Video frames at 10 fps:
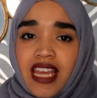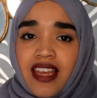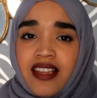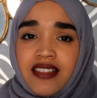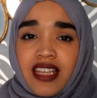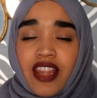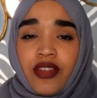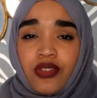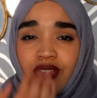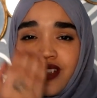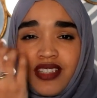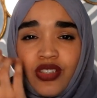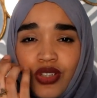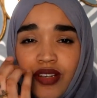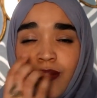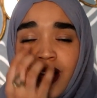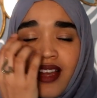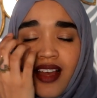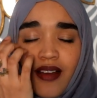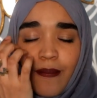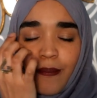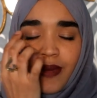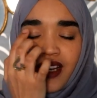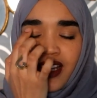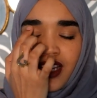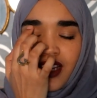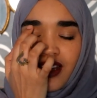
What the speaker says: And the transition, my